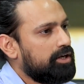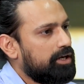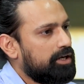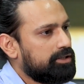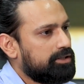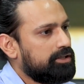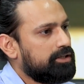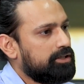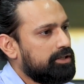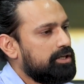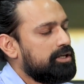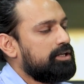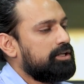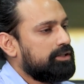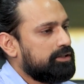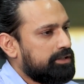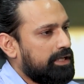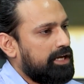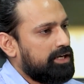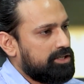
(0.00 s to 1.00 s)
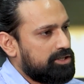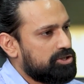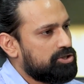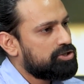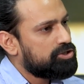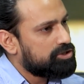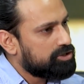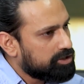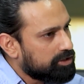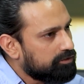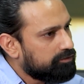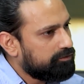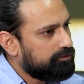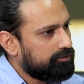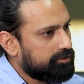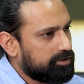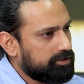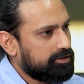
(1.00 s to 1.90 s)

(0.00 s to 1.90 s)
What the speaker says: I think that shift